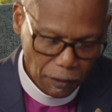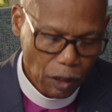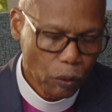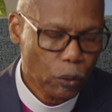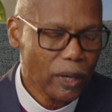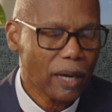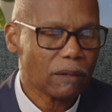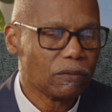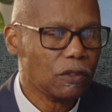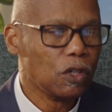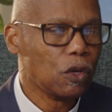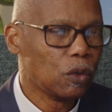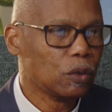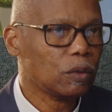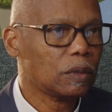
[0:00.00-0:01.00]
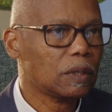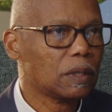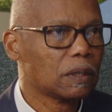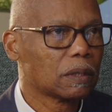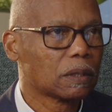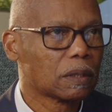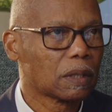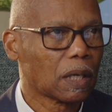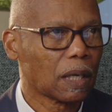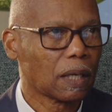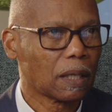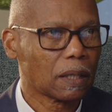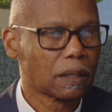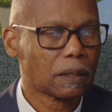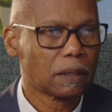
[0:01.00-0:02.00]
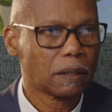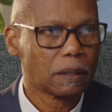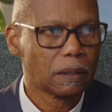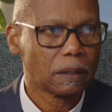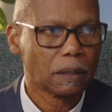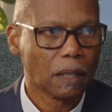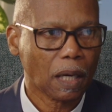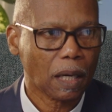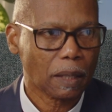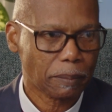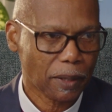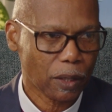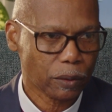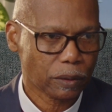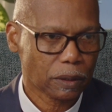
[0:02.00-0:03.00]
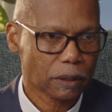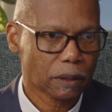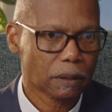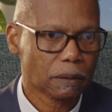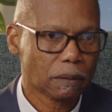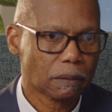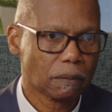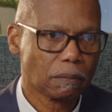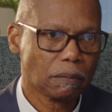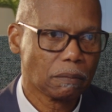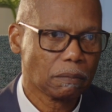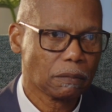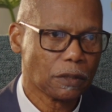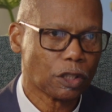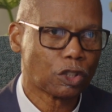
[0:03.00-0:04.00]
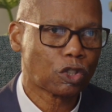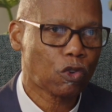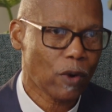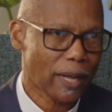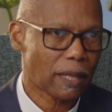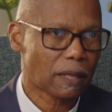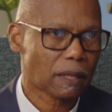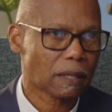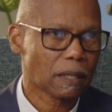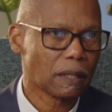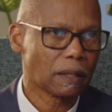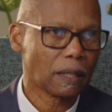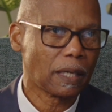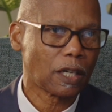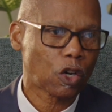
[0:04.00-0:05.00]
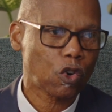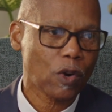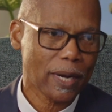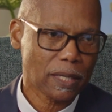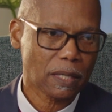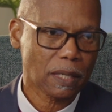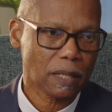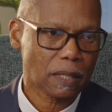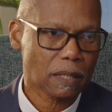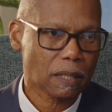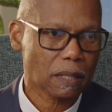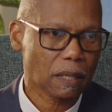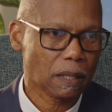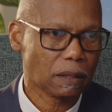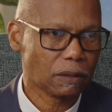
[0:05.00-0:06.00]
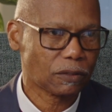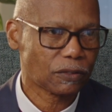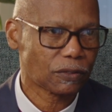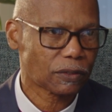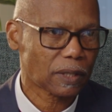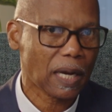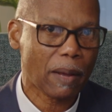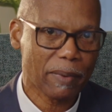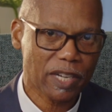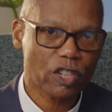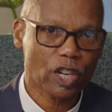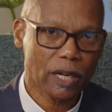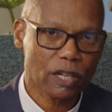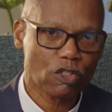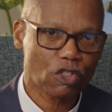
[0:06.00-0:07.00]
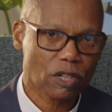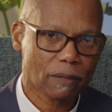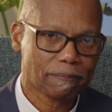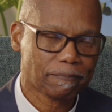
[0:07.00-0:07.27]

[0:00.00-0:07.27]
We have known about the threat and the crisis of climate change.